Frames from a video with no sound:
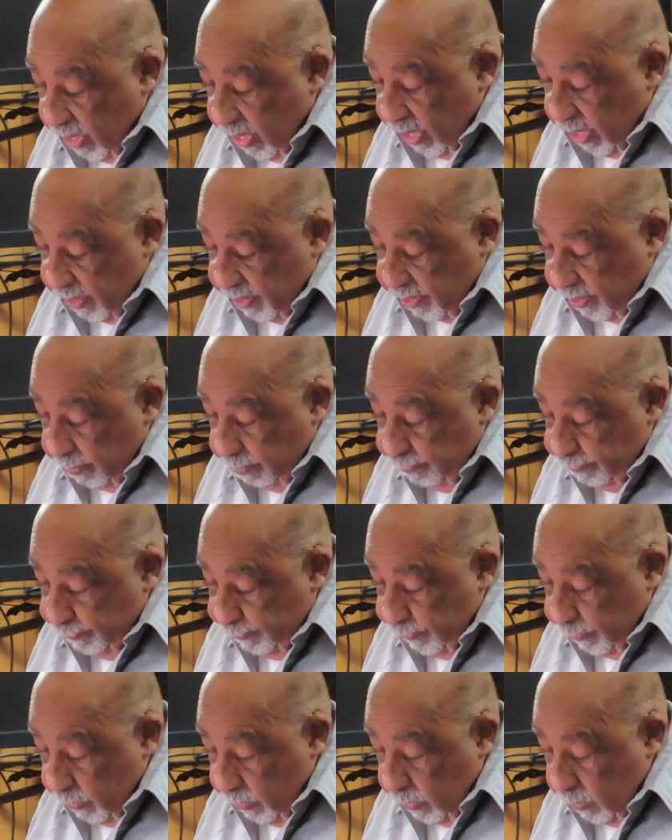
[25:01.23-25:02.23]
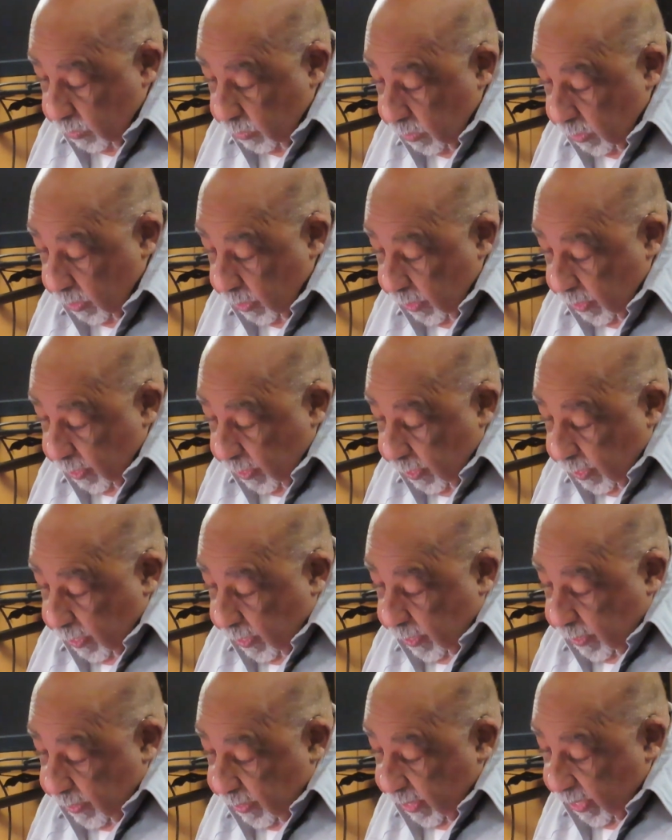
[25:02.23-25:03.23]
awesome.
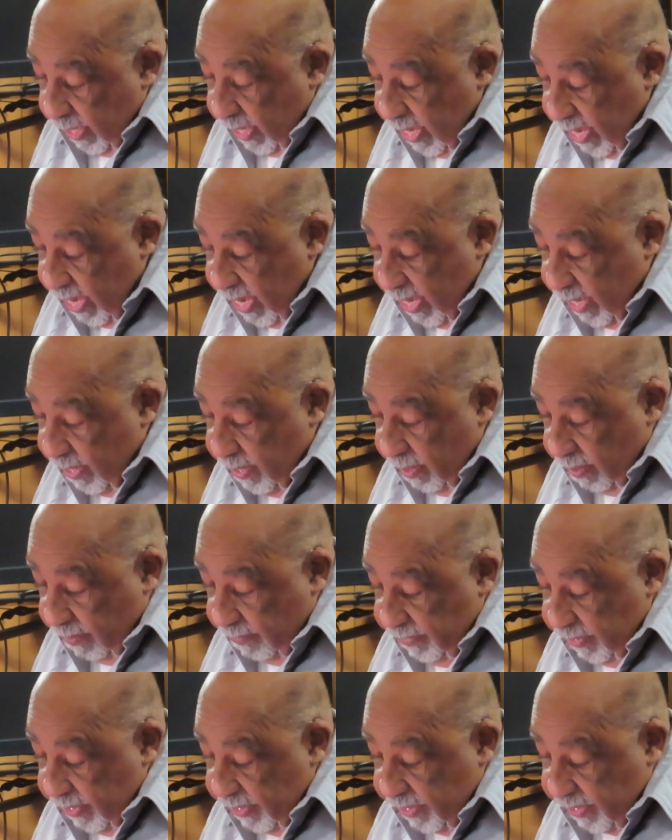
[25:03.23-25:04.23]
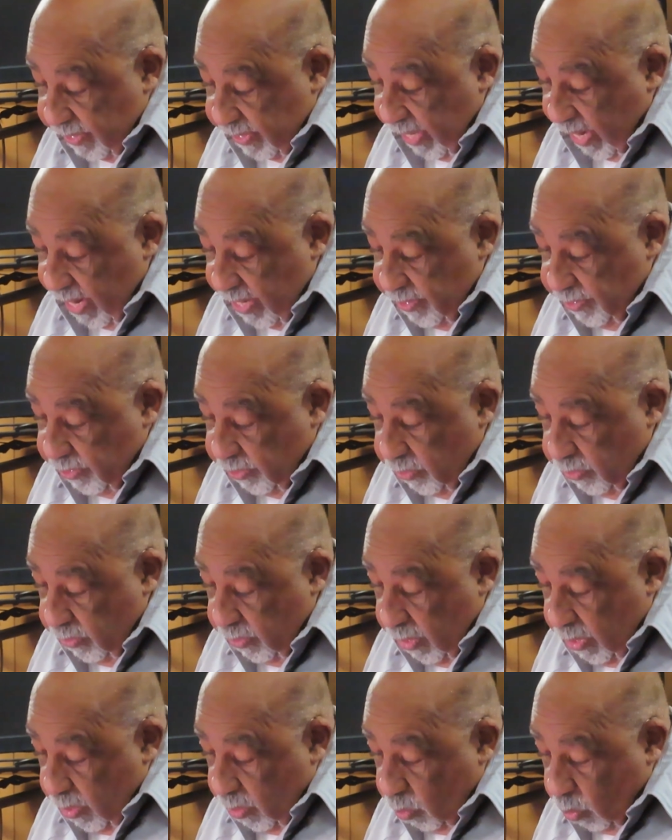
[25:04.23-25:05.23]
The head of the
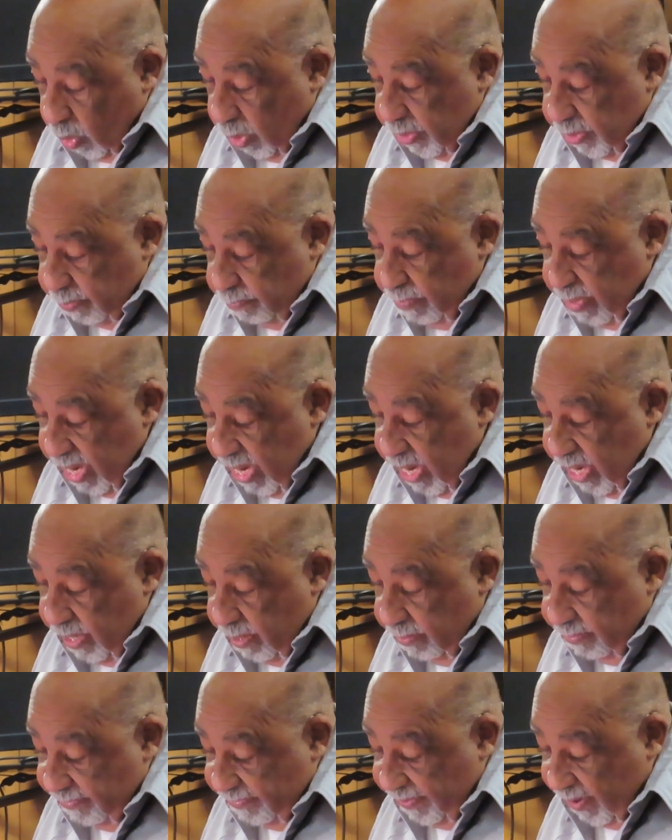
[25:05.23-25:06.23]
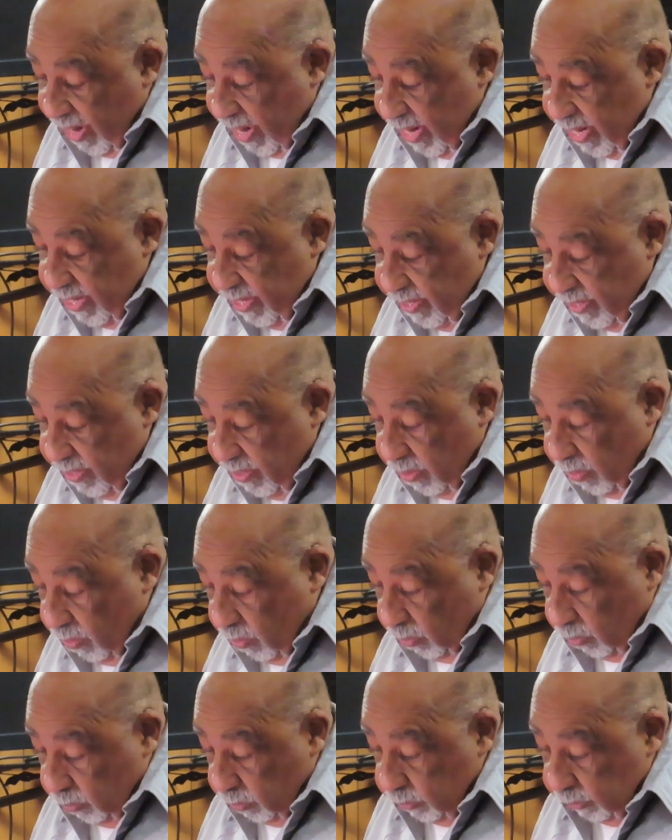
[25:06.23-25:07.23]
statue was made of fine
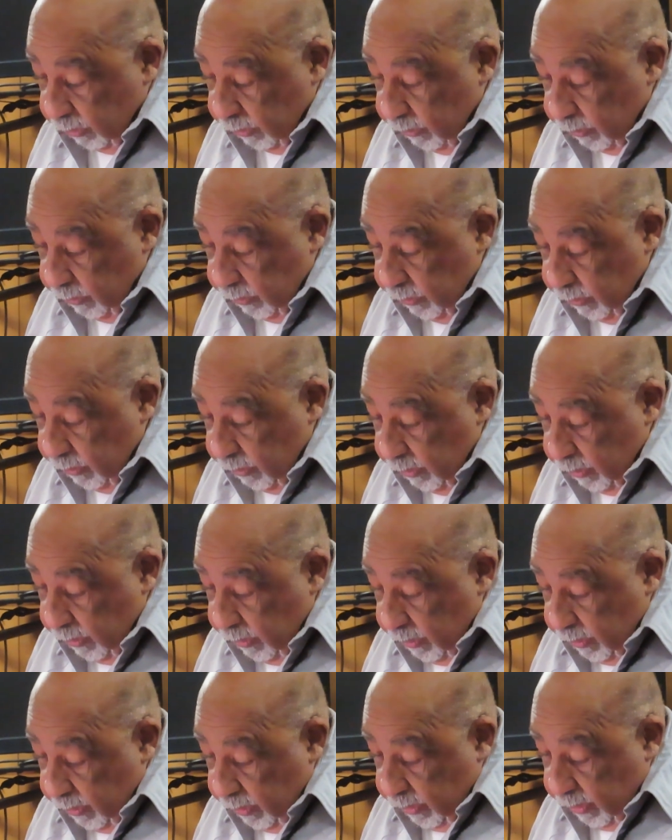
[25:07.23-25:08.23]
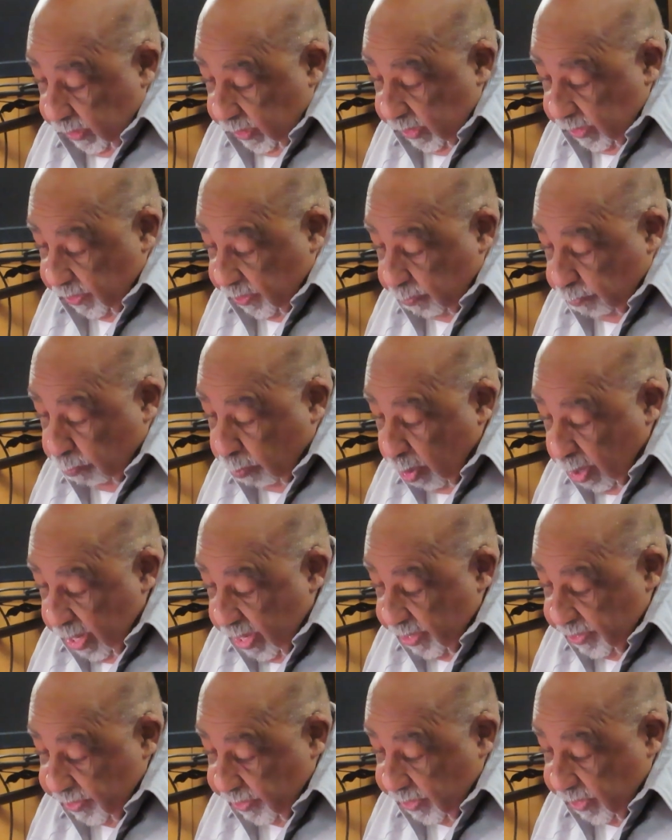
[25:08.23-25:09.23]
gold, its
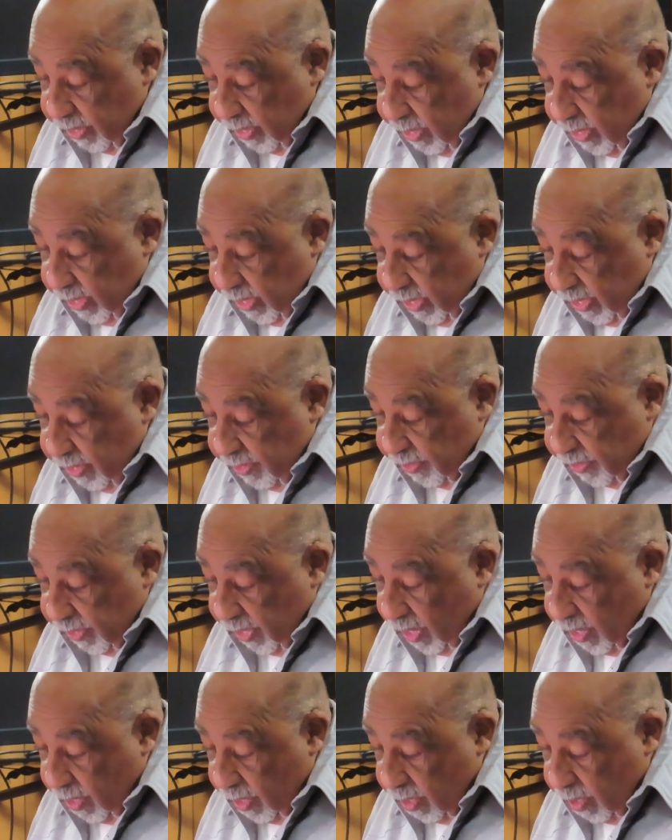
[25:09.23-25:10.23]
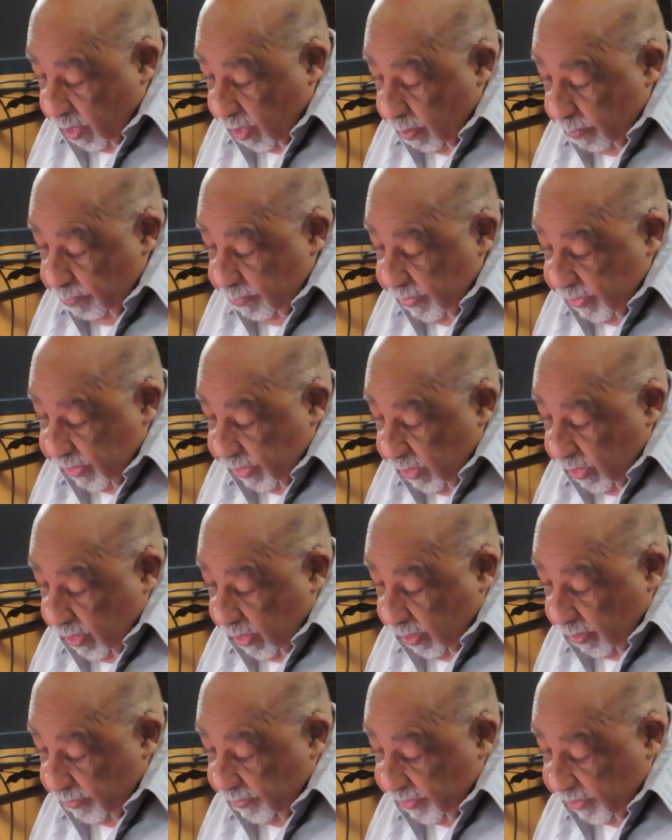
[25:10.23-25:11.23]
breast, its arms
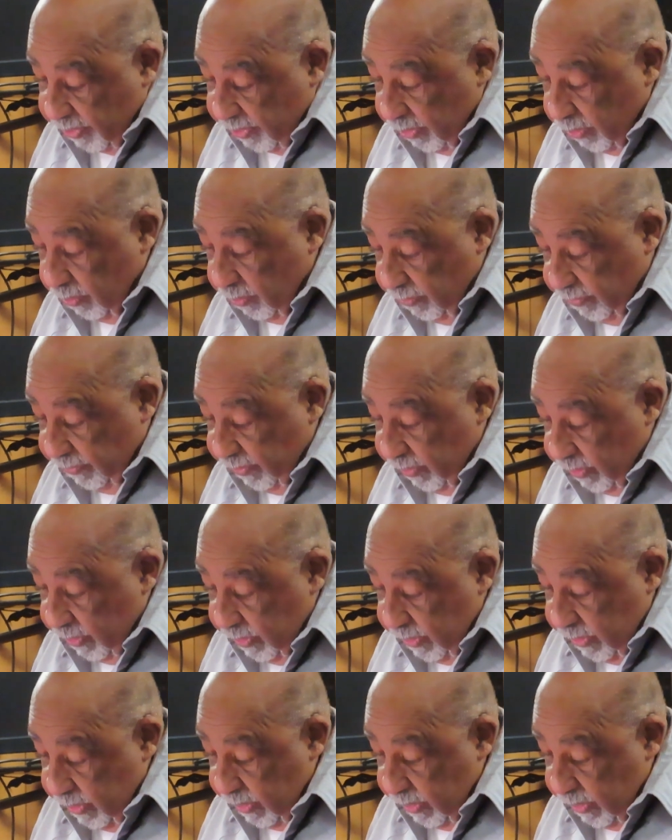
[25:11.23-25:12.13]
of silver,